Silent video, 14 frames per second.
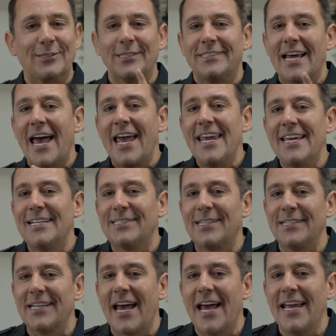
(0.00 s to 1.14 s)
Today is
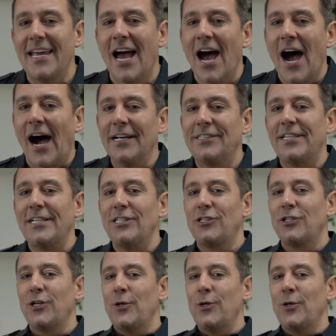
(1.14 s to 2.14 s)
the day I teach